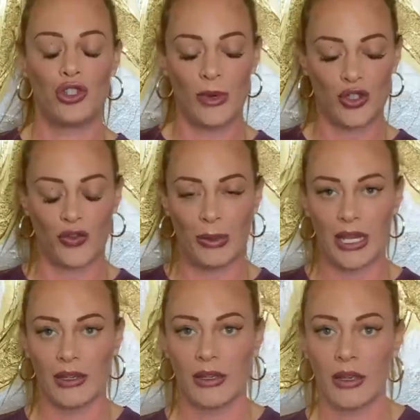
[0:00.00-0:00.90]
too much for me.
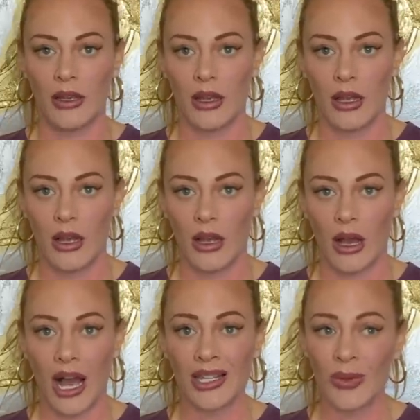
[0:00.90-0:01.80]

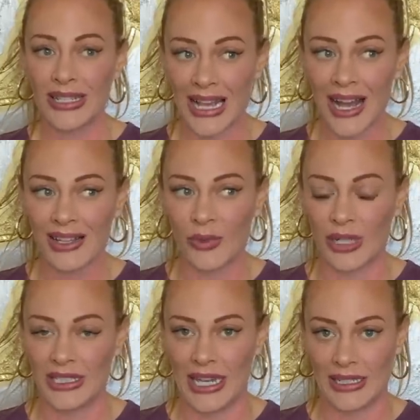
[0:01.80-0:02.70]
I know exactly what
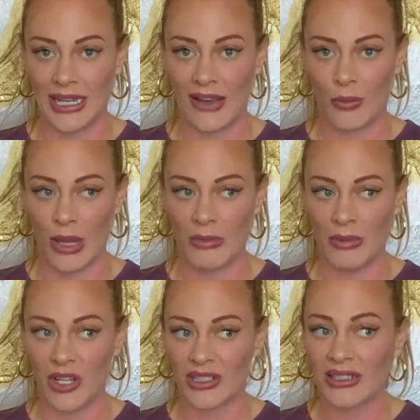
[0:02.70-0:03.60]
it takes to have a baby
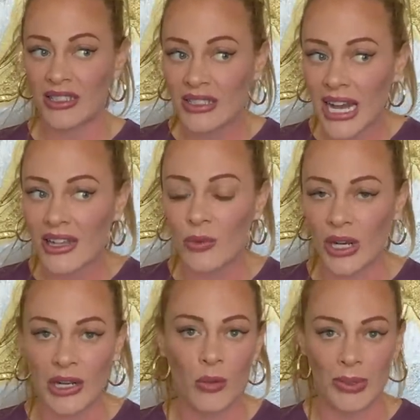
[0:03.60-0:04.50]
because it's exactly what
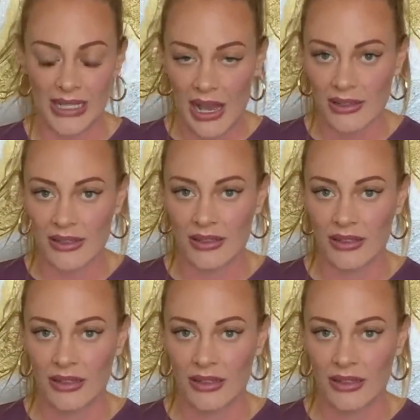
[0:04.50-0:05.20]
I don't possess.